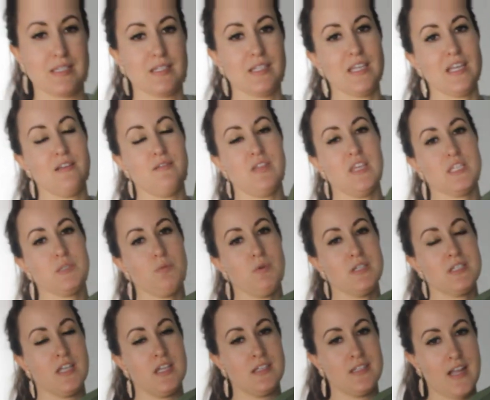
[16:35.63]
sleeve. This
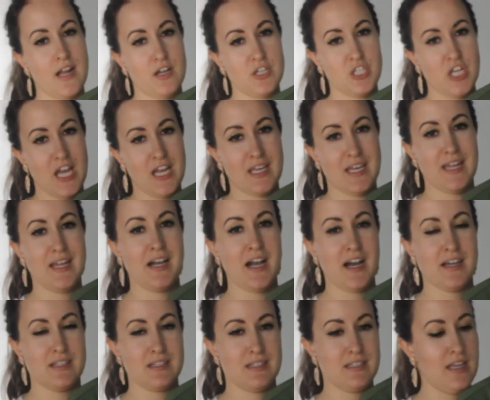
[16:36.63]
was a Zara jacket I
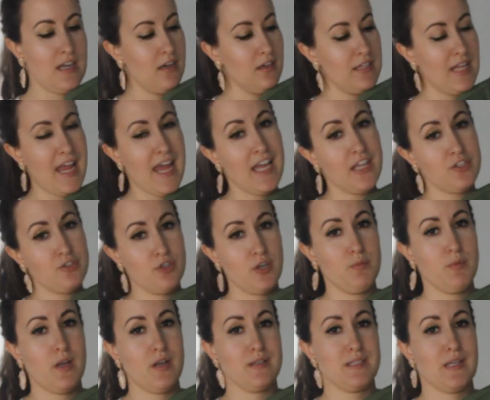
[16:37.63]
got on sale. It had
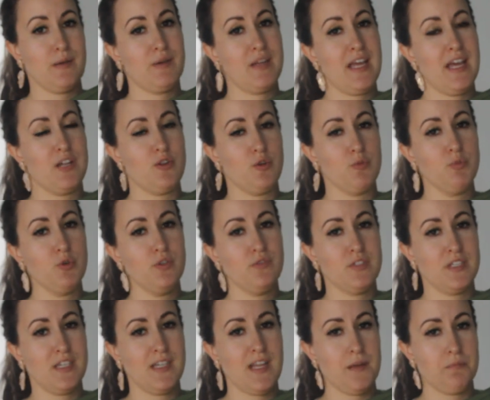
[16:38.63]
trim here, so I went ahead and
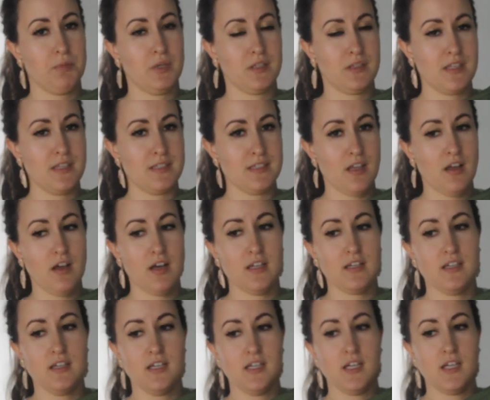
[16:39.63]
removed it and put these
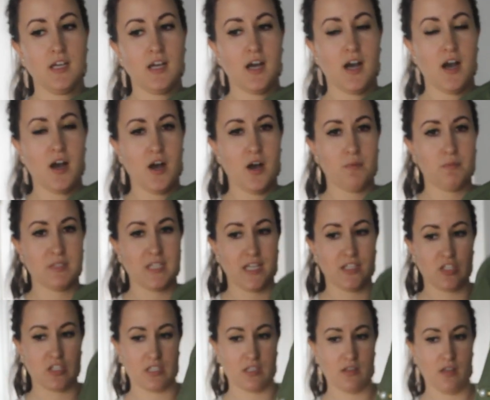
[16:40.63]
on. Um, so
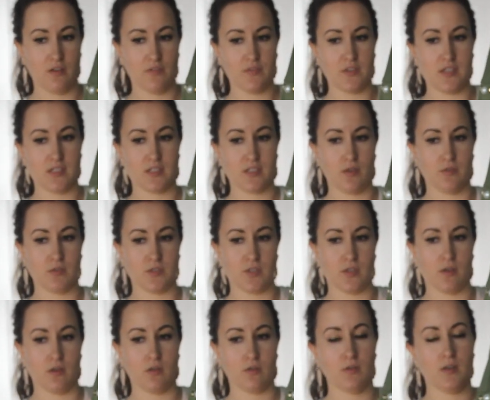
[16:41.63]
I just love this
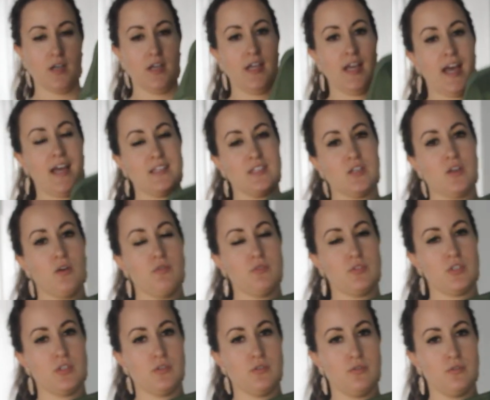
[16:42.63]
also as a
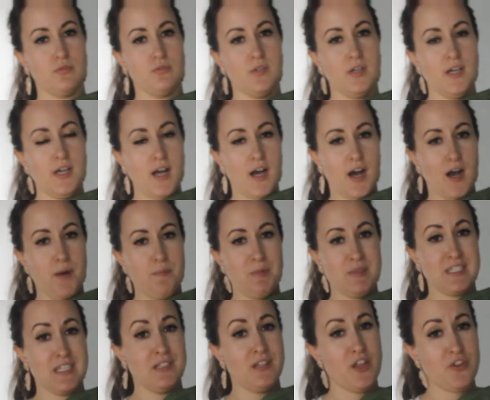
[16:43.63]
go-to. Um,
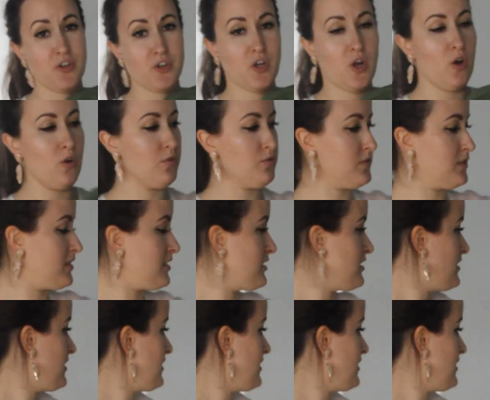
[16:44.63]
it's another coat